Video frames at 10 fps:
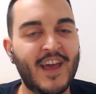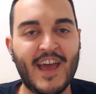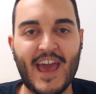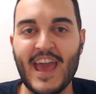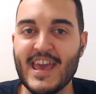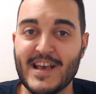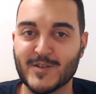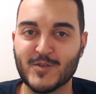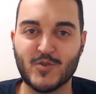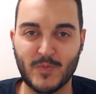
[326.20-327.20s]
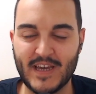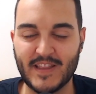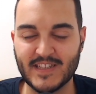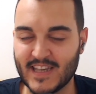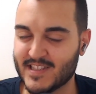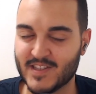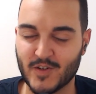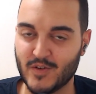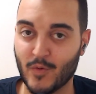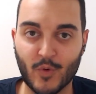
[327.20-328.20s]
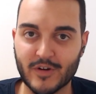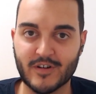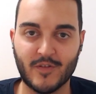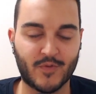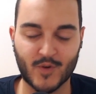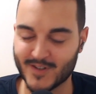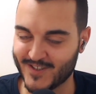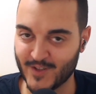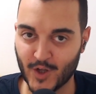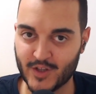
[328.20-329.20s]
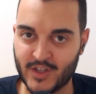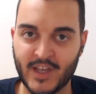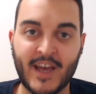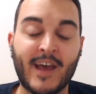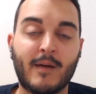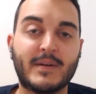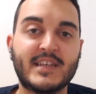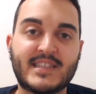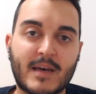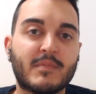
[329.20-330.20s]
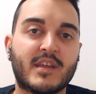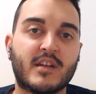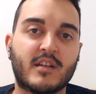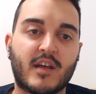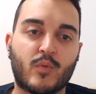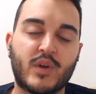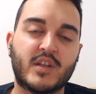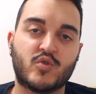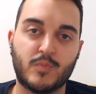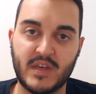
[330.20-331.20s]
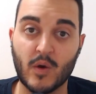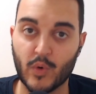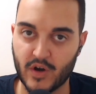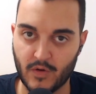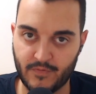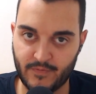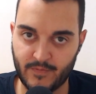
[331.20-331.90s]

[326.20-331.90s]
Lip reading: AI is going to be a disaster in the world. Of course not. But it's something that we need to be aware of.